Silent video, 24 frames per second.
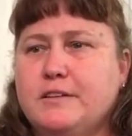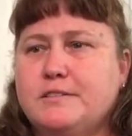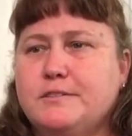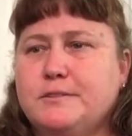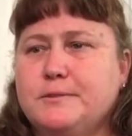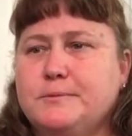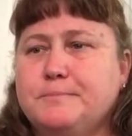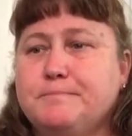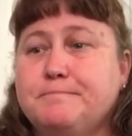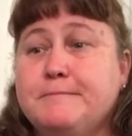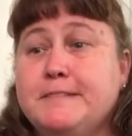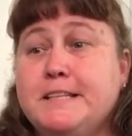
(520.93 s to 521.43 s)

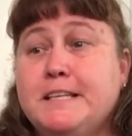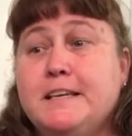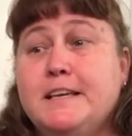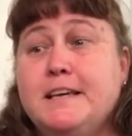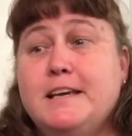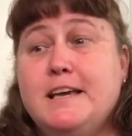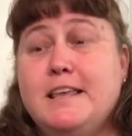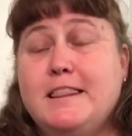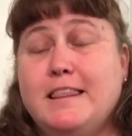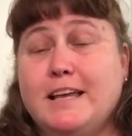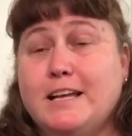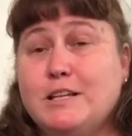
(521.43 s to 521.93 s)
So
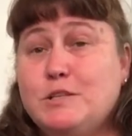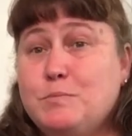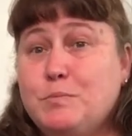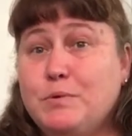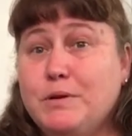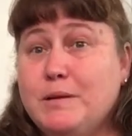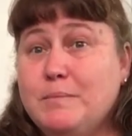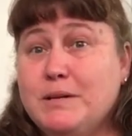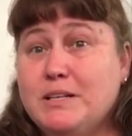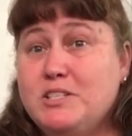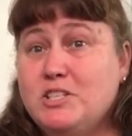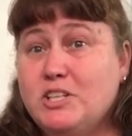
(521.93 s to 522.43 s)
that's
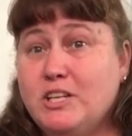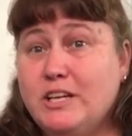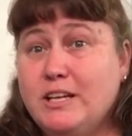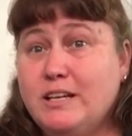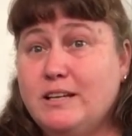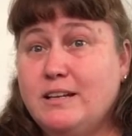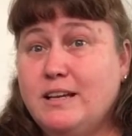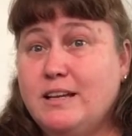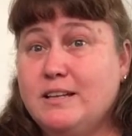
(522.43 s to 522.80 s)
pretty much it.